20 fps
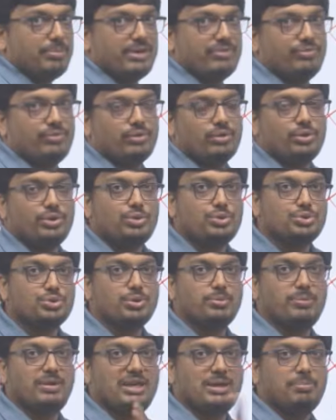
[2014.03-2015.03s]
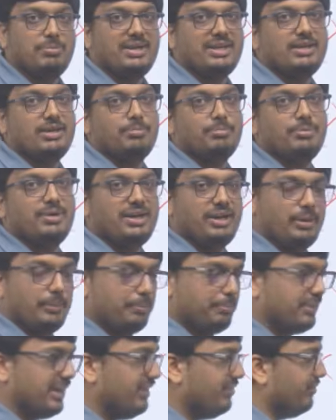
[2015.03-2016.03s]
by 4, you should multiply number
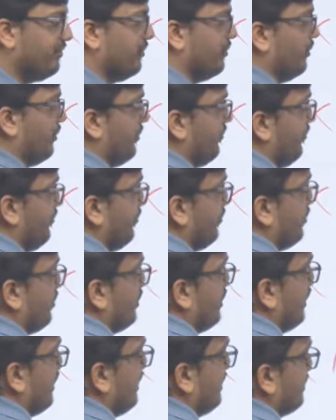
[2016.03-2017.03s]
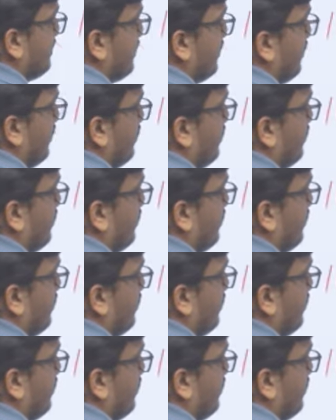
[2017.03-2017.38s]
by 4. That is